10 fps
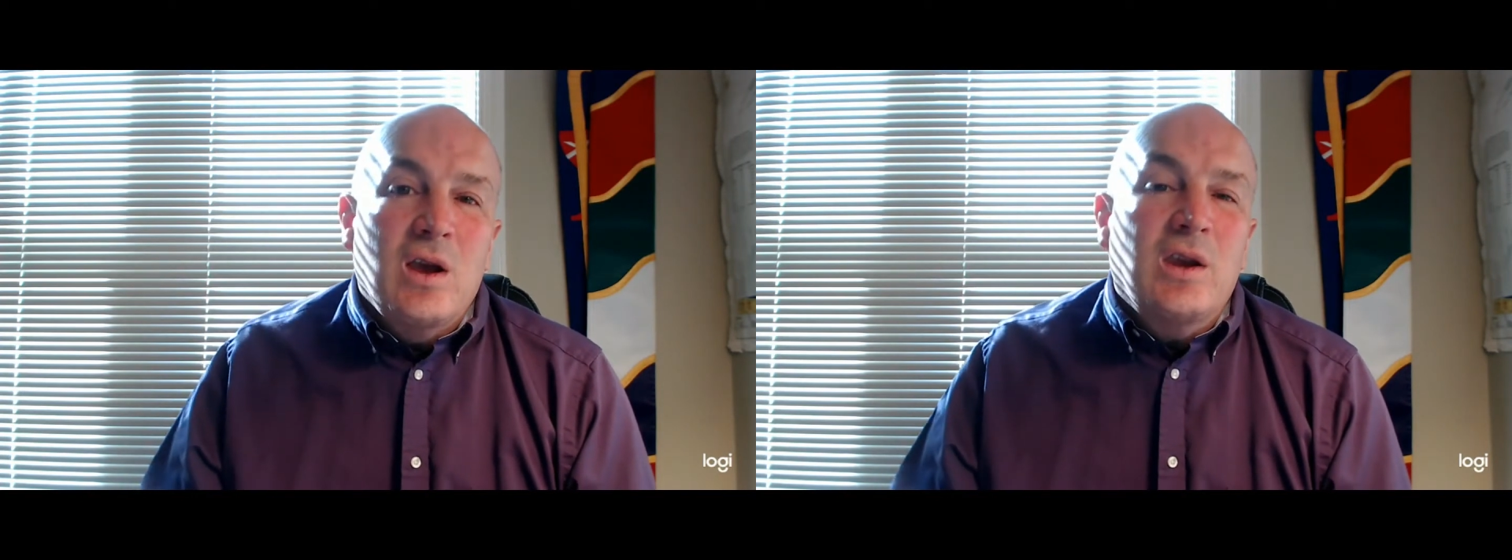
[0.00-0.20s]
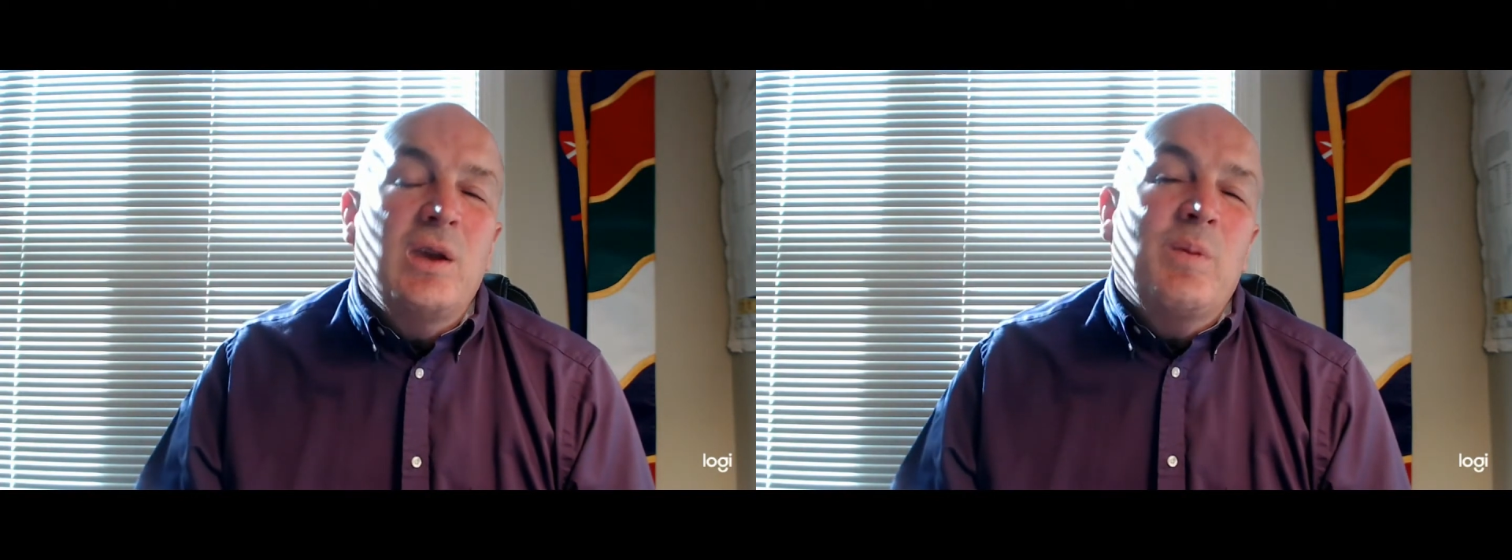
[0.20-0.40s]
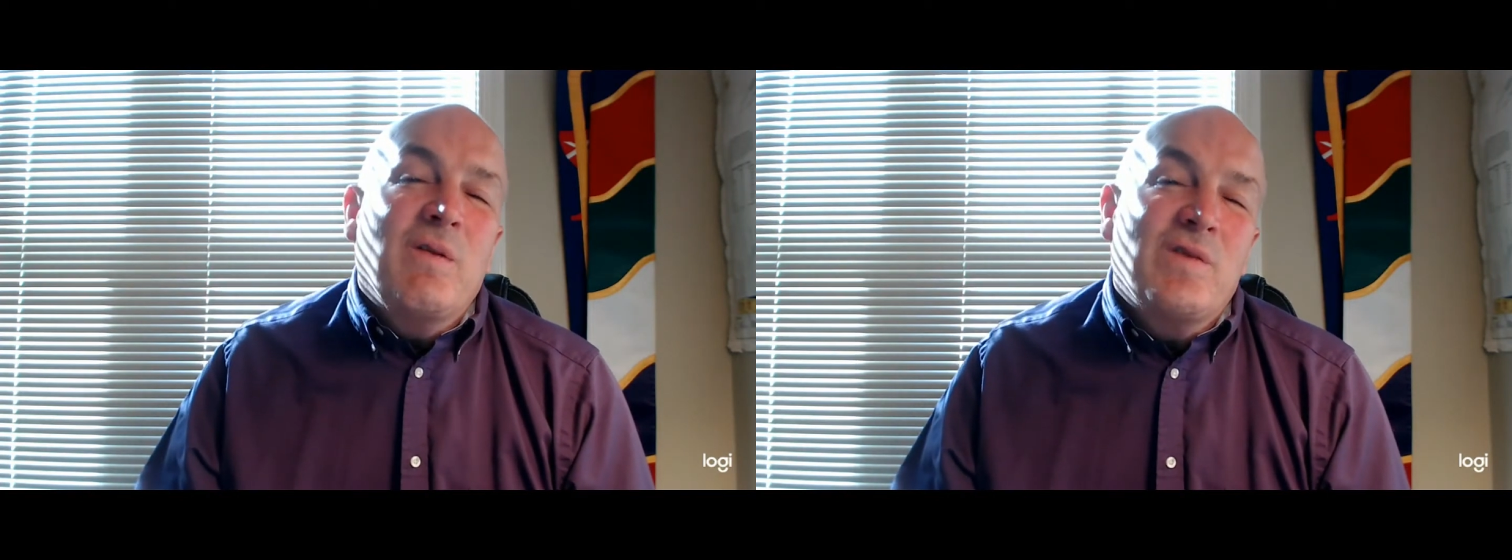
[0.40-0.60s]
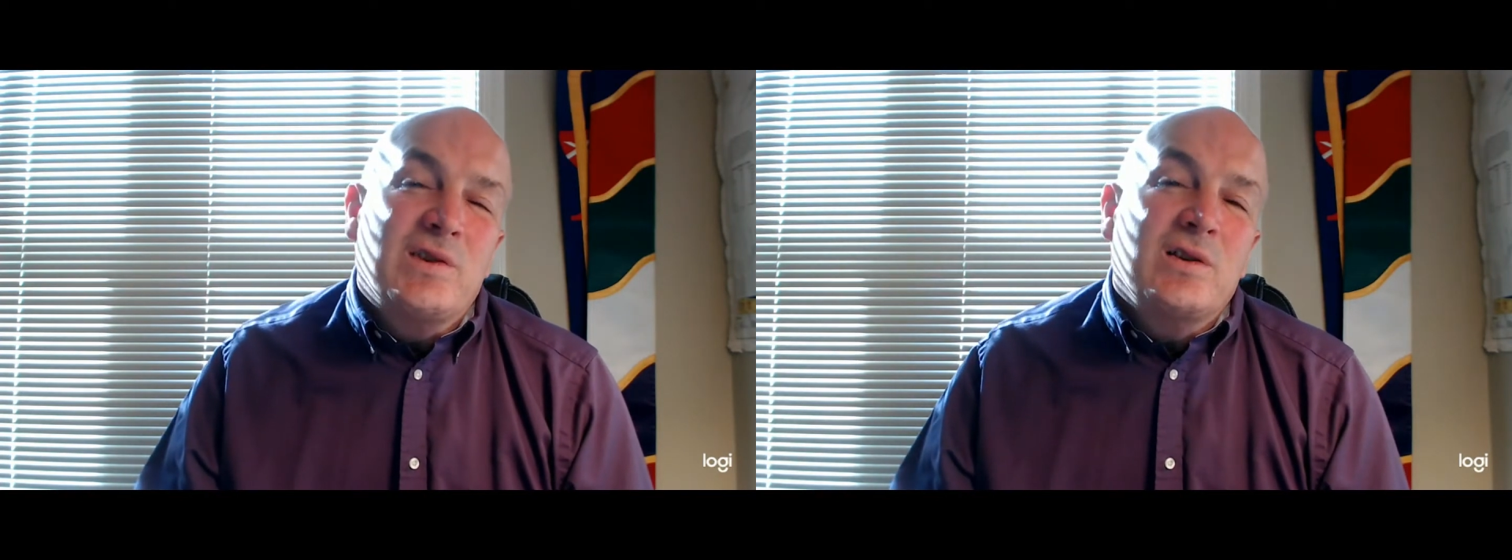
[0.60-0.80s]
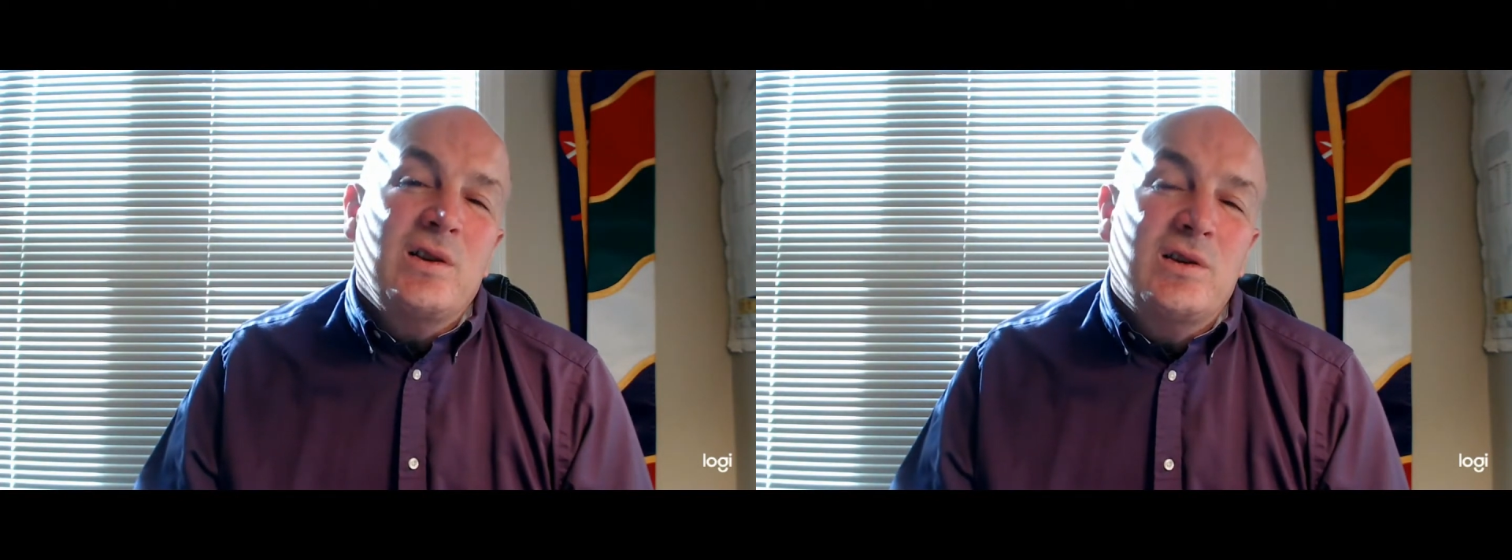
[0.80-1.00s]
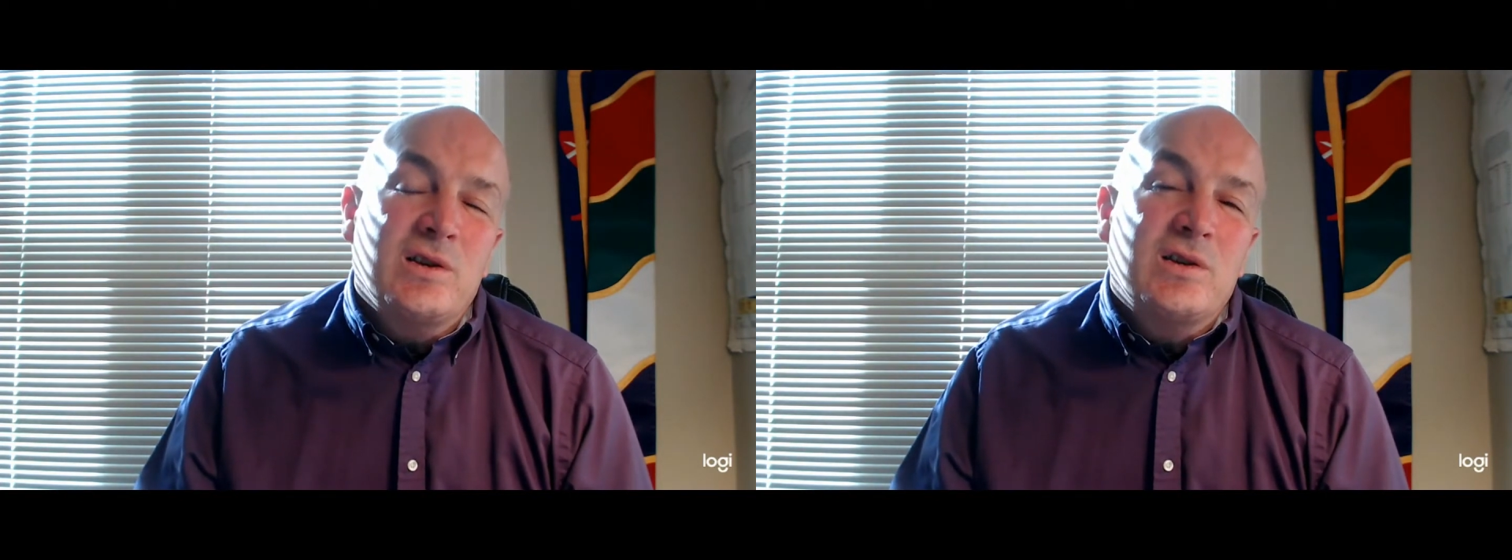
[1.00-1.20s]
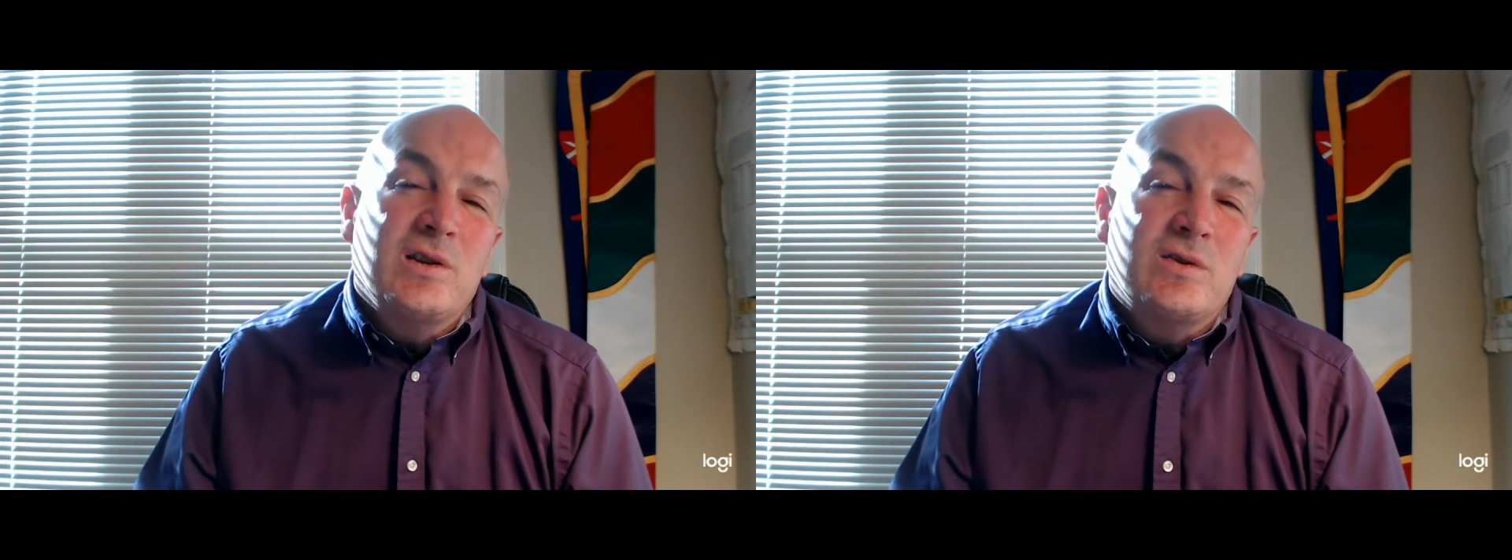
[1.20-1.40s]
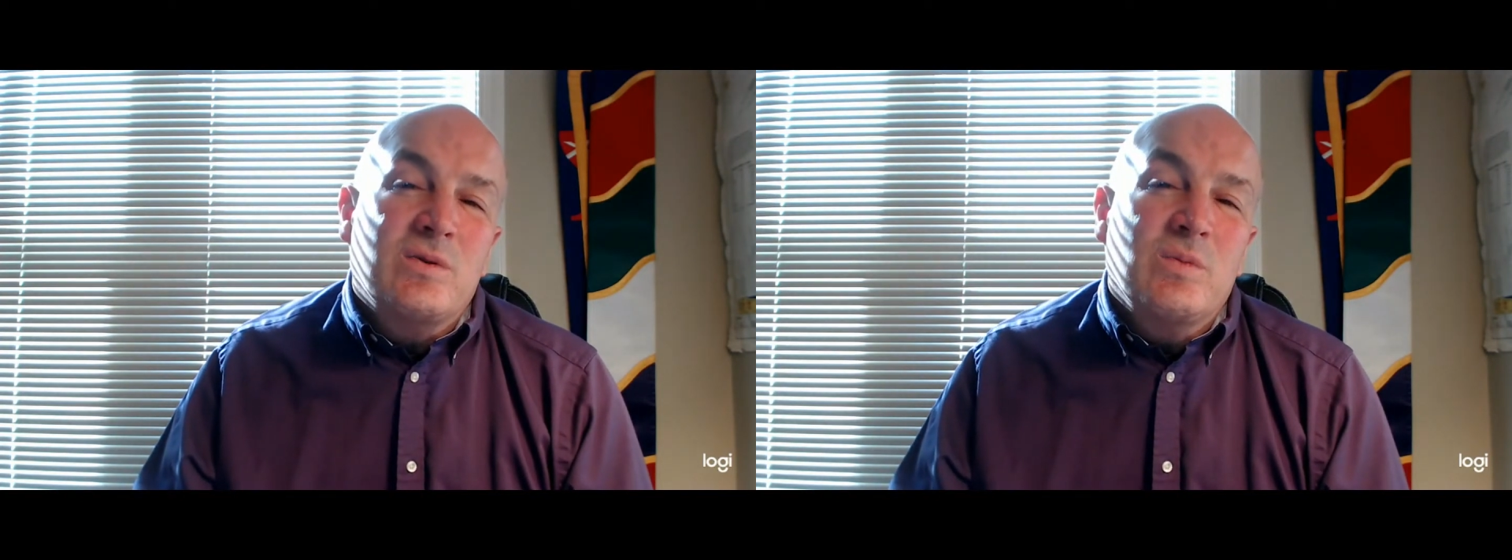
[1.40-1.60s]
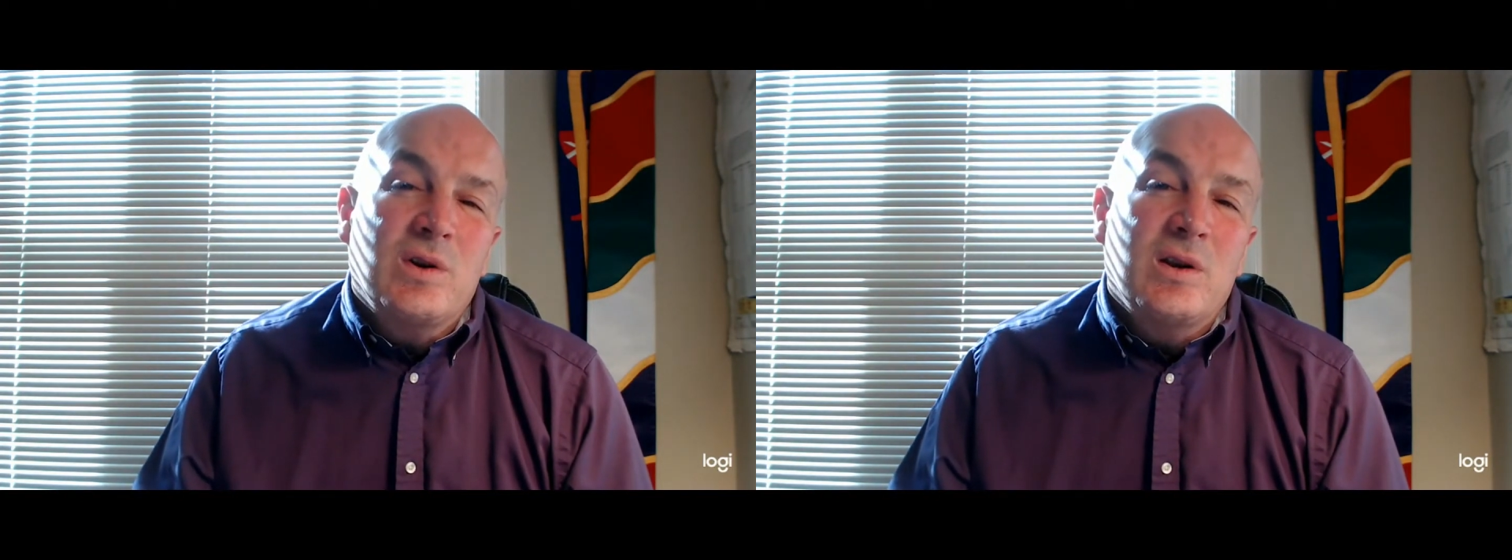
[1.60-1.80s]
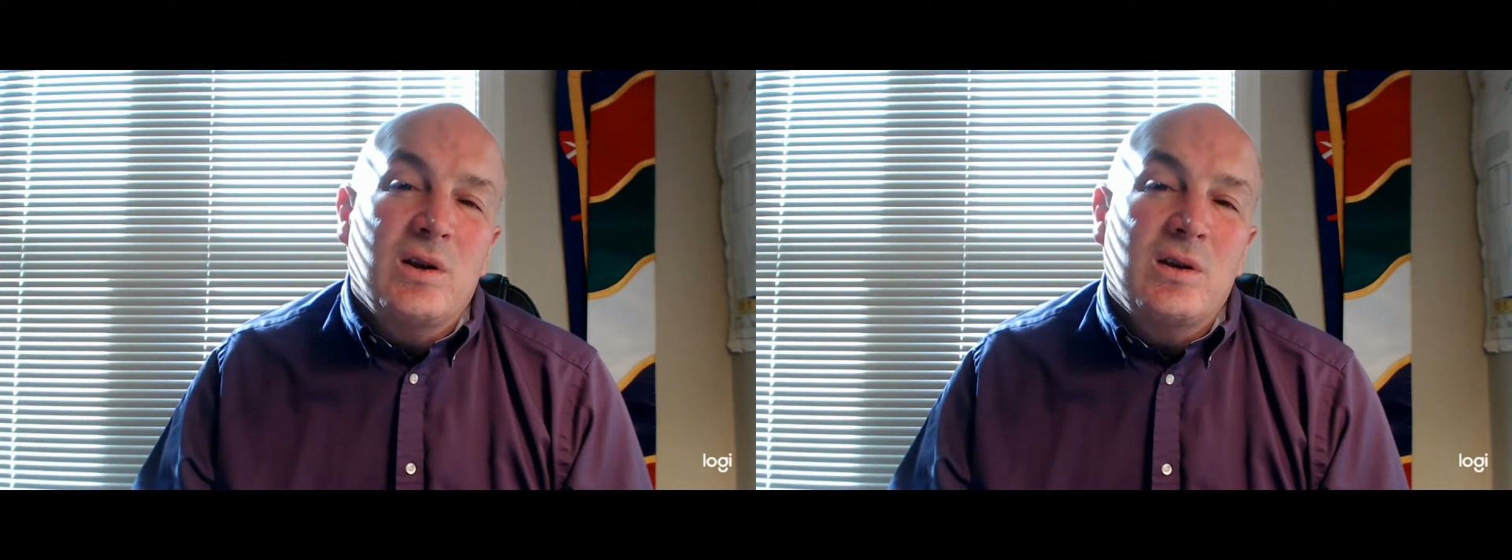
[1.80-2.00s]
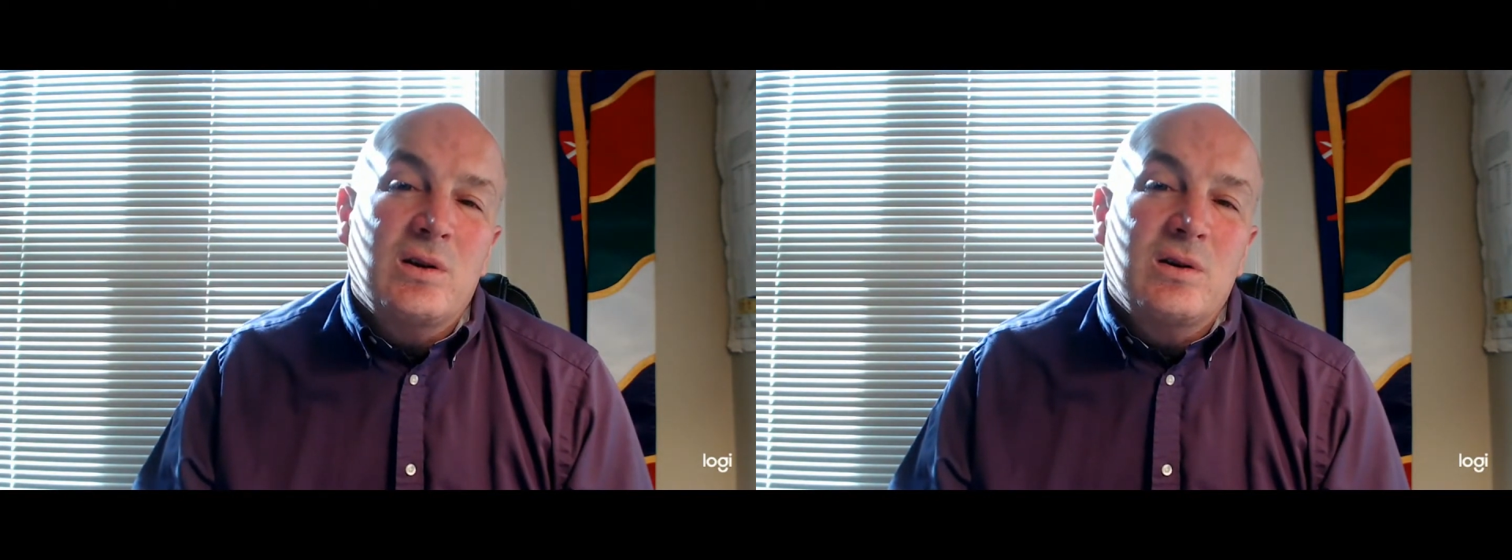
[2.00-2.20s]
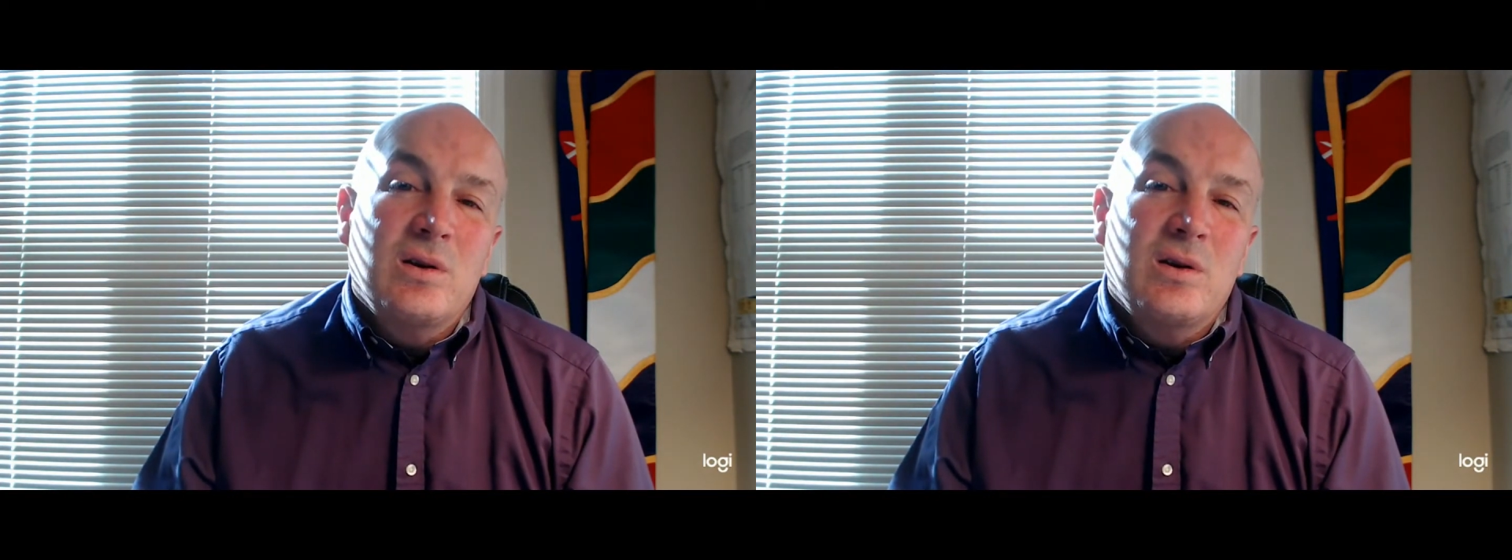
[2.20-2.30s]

keeping physically distanced from one another.